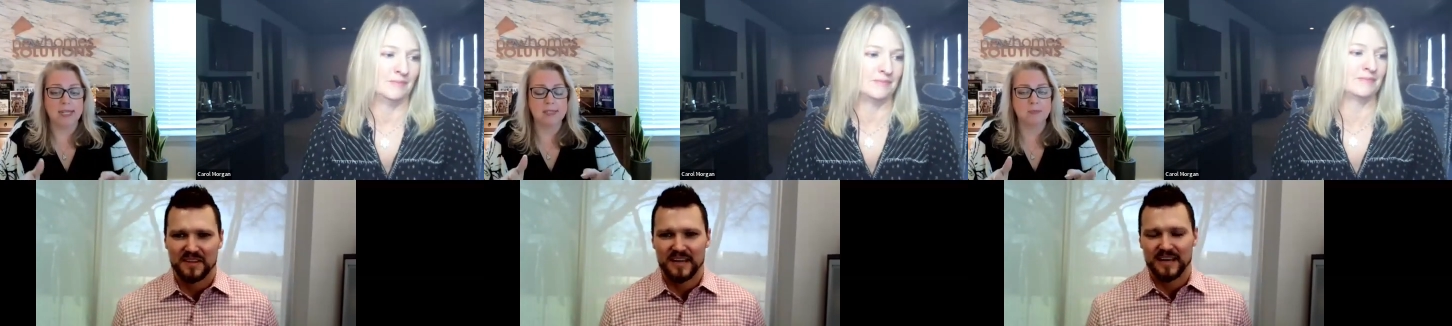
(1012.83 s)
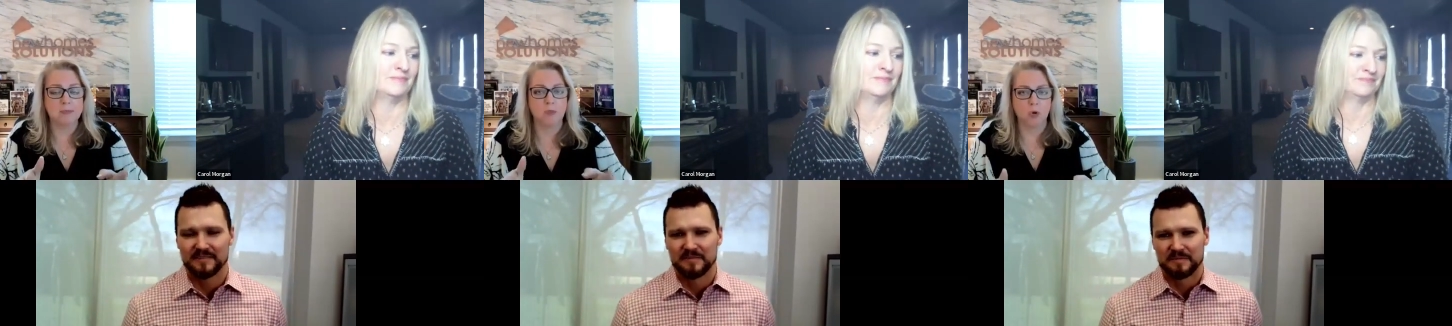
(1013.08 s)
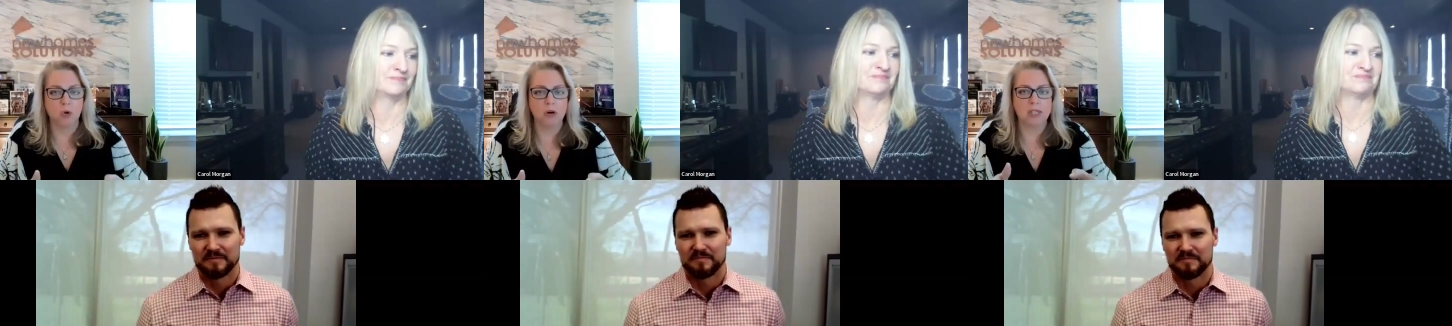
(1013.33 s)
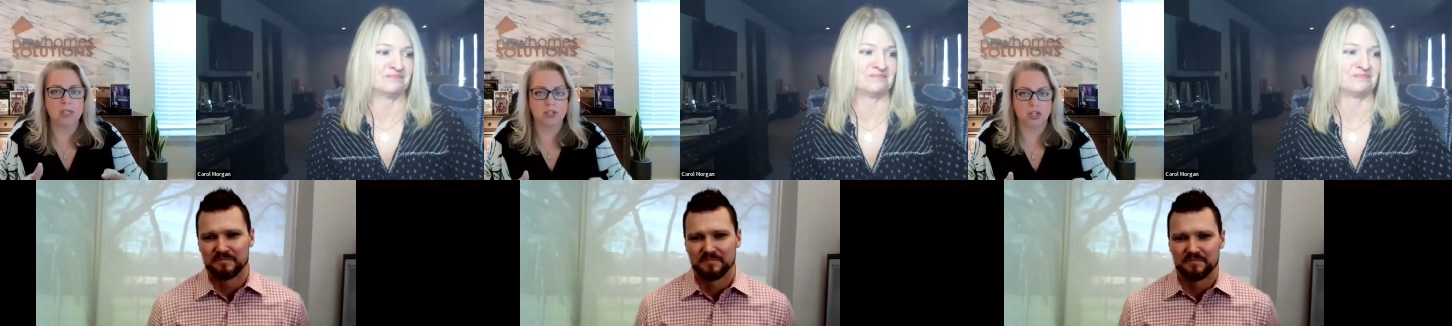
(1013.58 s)
Speaker 1: and it's
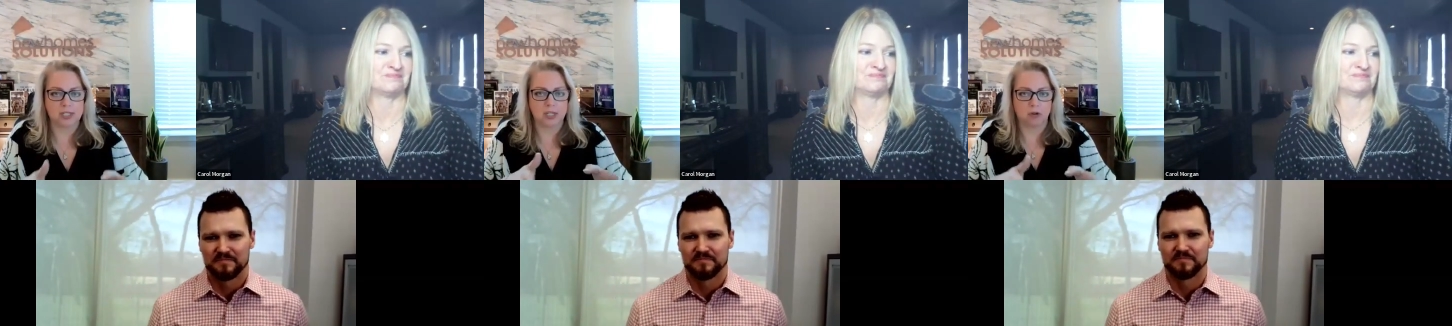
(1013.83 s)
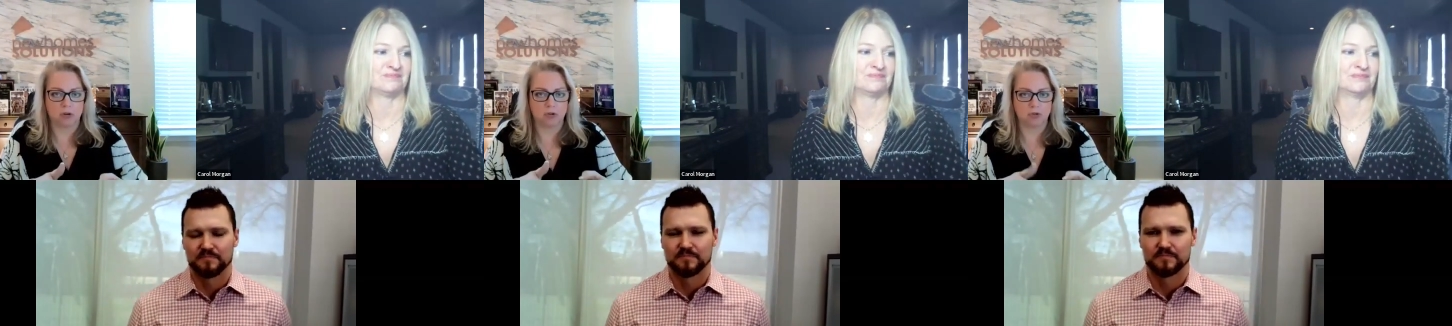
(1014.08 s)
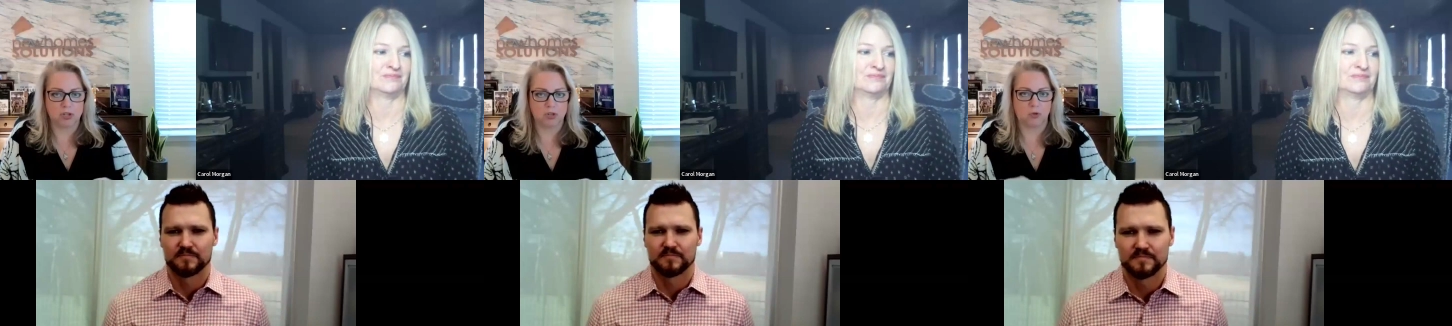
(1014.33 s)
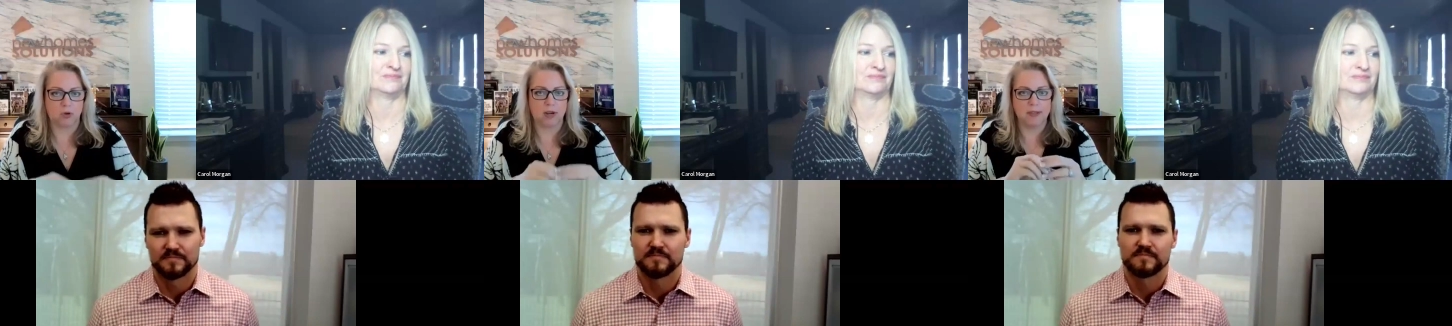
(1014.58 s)
more than just a
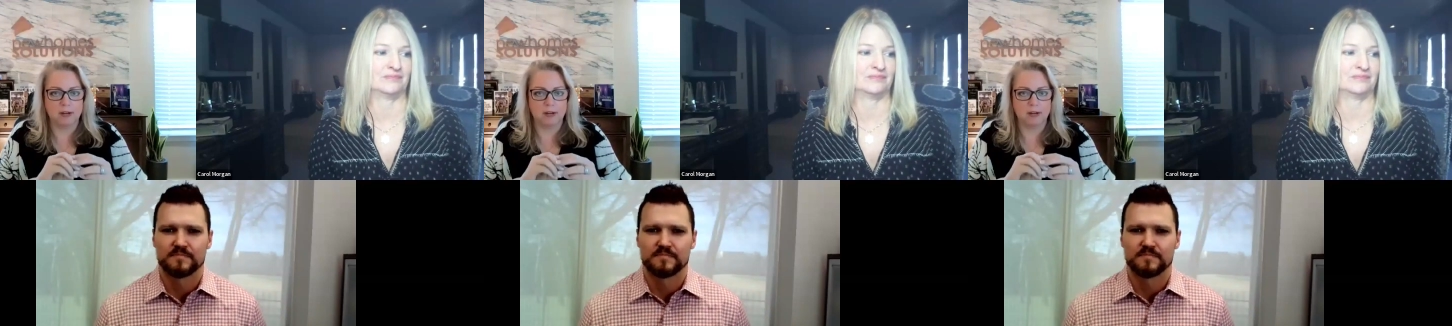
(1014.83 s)
grocery store.